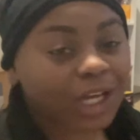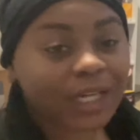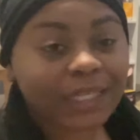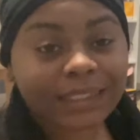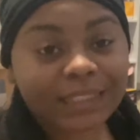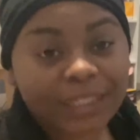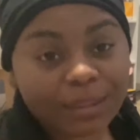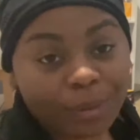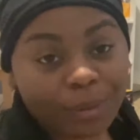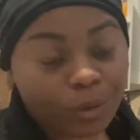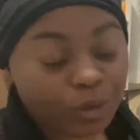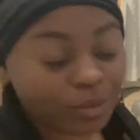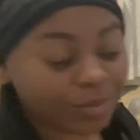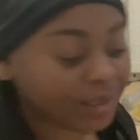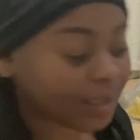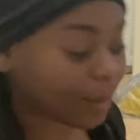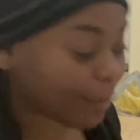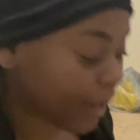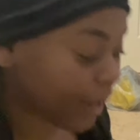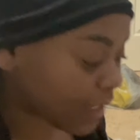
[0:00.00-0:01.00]
can see, my room is
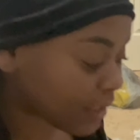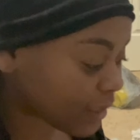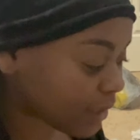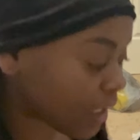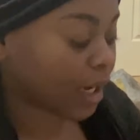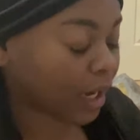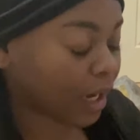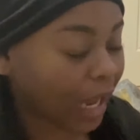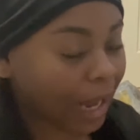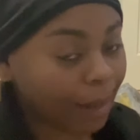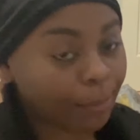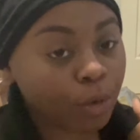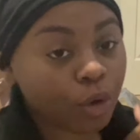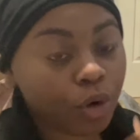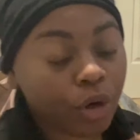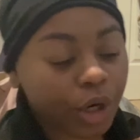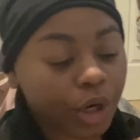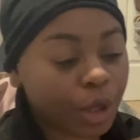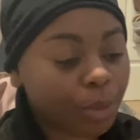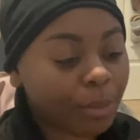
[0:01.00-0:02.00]
a mess. I'm
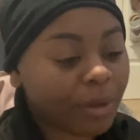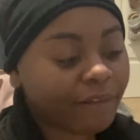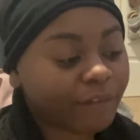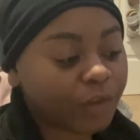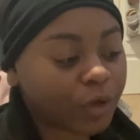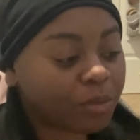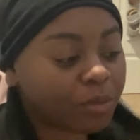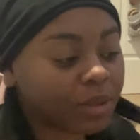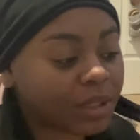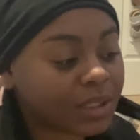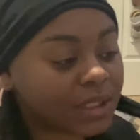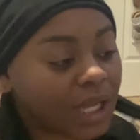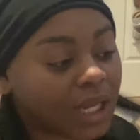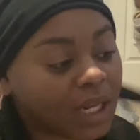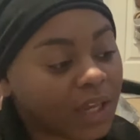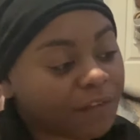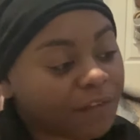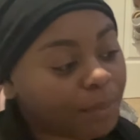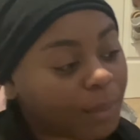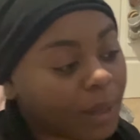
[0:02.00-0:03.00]
recording on my phone because I
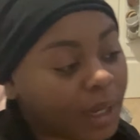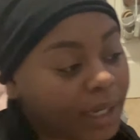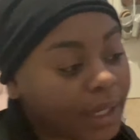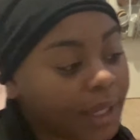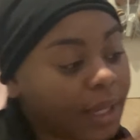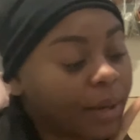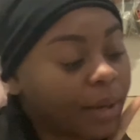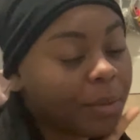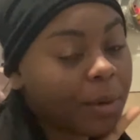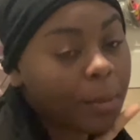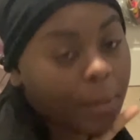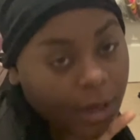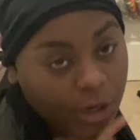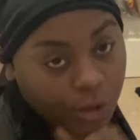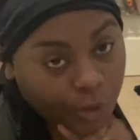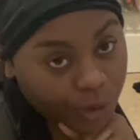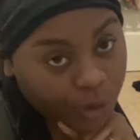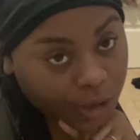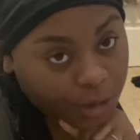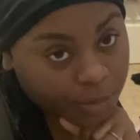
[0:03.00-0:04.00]
left my camera
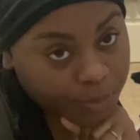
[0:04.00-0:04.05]
battery